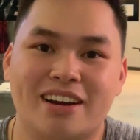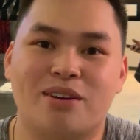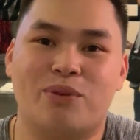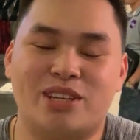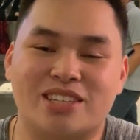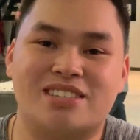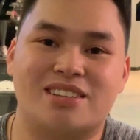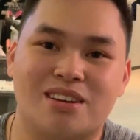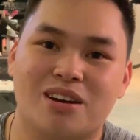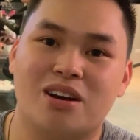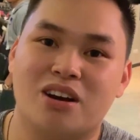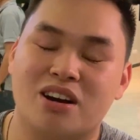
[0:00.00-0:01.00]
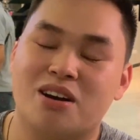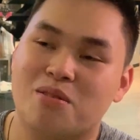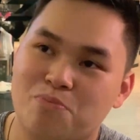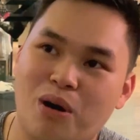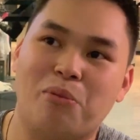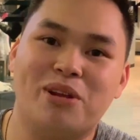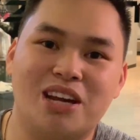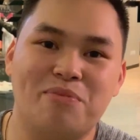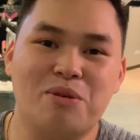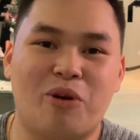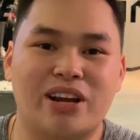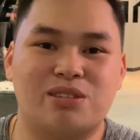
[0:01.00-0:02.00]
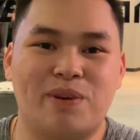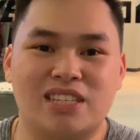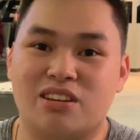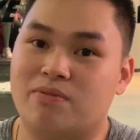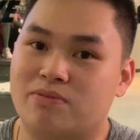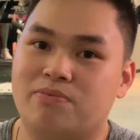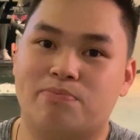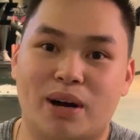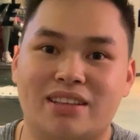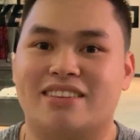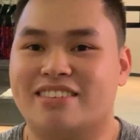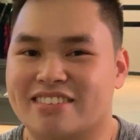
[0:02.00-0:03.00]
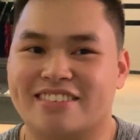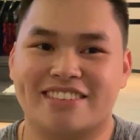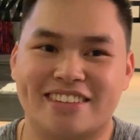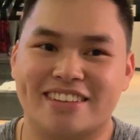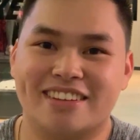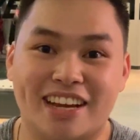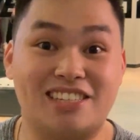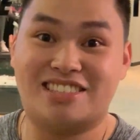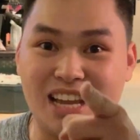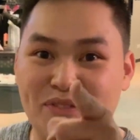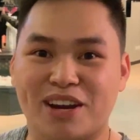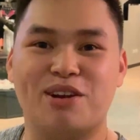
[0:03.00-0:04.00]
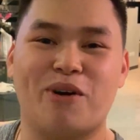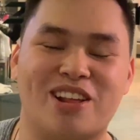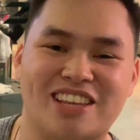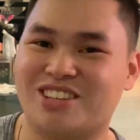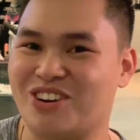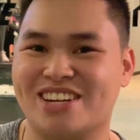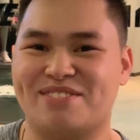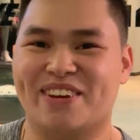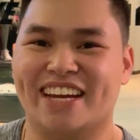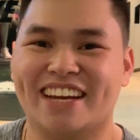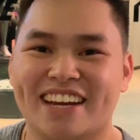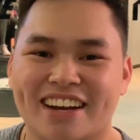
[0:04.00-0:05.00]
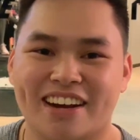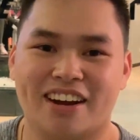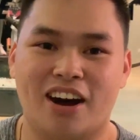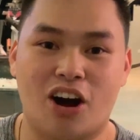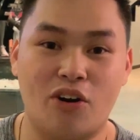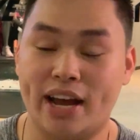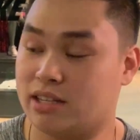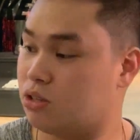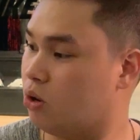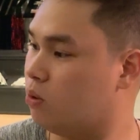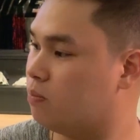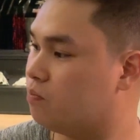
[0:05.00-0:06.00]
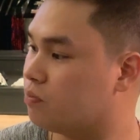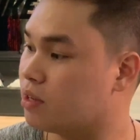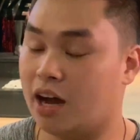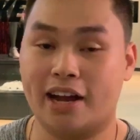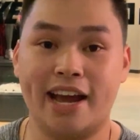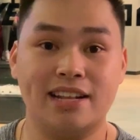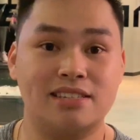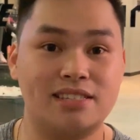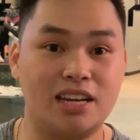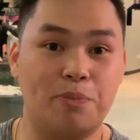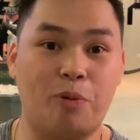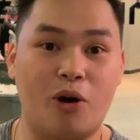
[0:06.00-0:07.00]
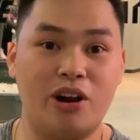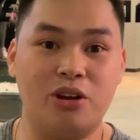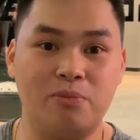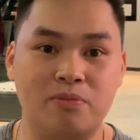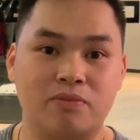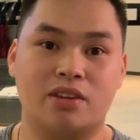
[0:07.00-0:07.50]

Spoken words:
which is probably gonna be more expensive, but it's definitely worth it, trust me. Alright, so again, Singaporium,